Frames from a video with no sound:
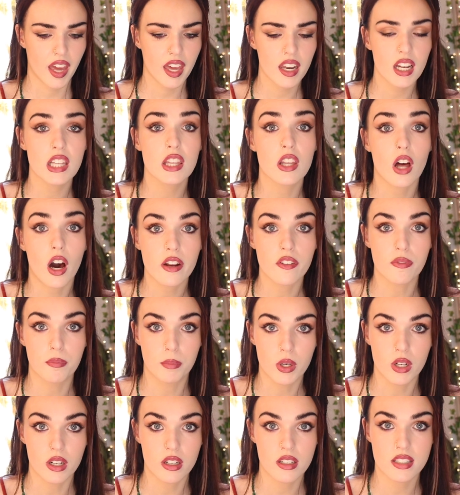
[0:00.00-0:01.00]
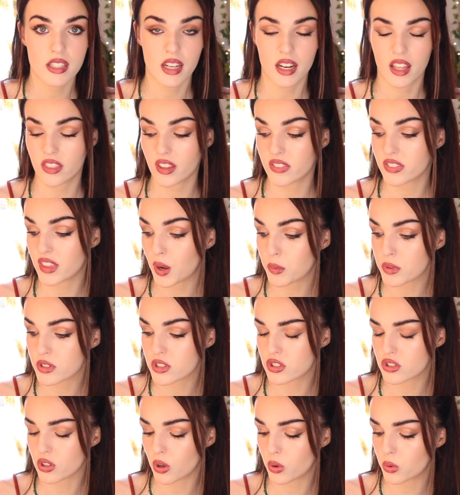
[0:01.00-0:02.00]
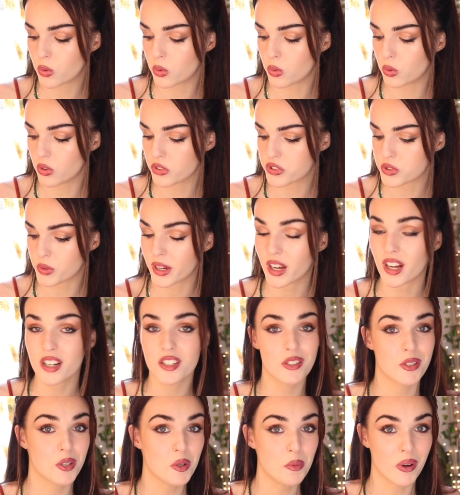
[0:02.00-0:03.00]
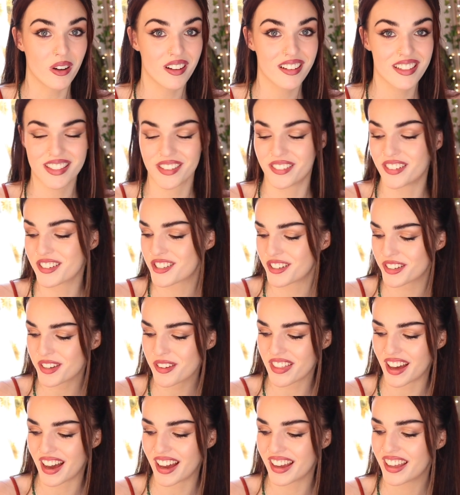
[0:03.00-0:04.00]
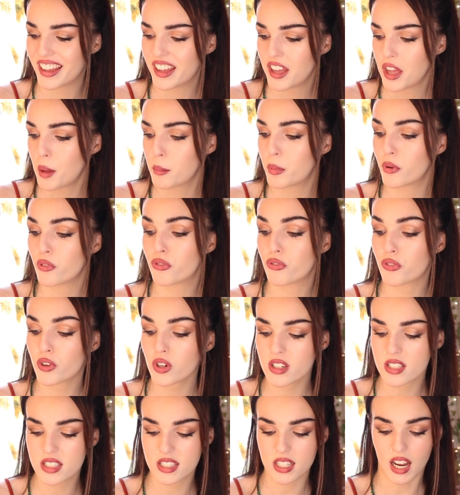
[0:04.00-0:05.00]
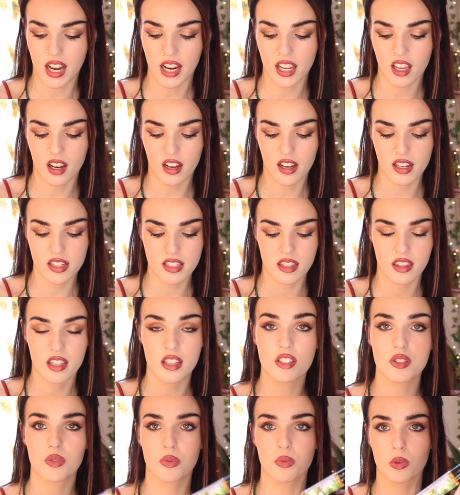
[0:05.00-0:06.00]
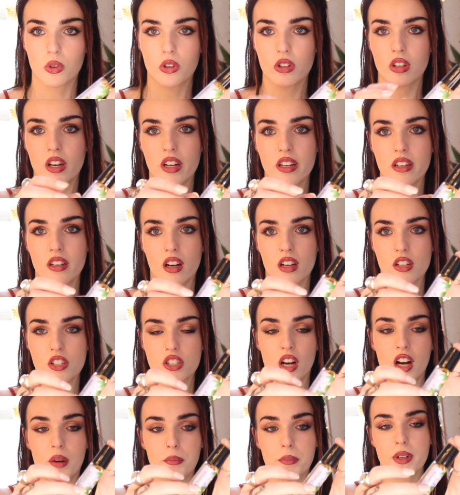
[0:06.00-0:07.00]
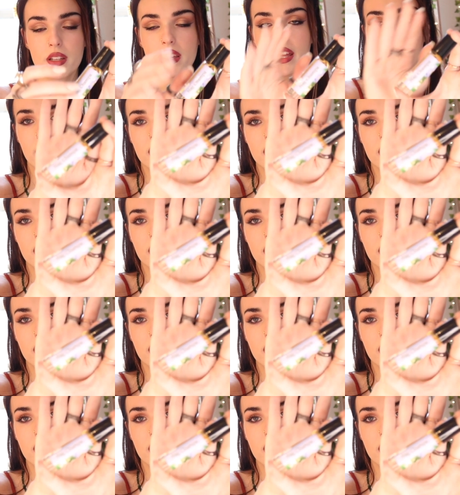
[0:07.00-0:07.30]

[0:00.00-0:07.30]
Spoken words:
they had a lot of books, and I thought that was so cool. So I got 2 books, so I'll show you that. But first, I got this roll-on Nag Champa.